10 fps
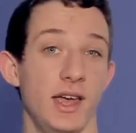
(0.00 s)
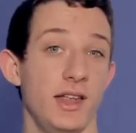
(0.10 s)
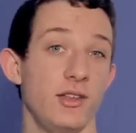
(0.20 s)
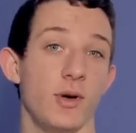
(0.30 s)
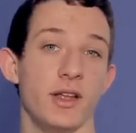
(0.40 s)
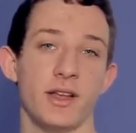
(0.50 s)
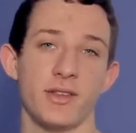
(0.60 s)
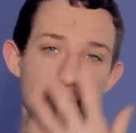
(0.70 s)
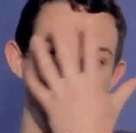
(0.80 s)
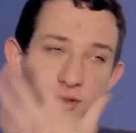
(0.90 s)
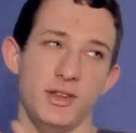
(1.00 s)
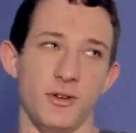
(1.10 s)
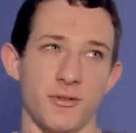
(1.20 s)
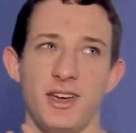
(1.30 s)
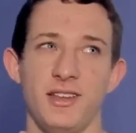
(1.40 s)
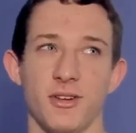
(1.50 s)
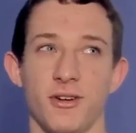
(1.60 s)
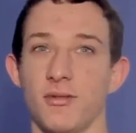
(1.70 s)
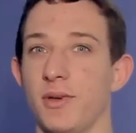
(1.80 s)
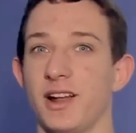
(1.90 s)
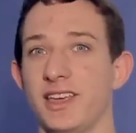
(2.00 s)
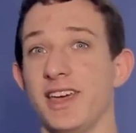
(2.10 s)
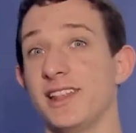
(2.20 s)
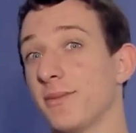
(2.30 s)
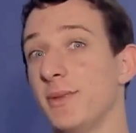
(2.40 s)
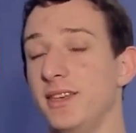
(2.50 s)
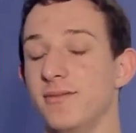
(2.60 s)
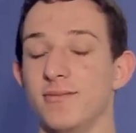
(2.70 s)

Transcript: into it unless they printed your face off and be like, yeah, that's me.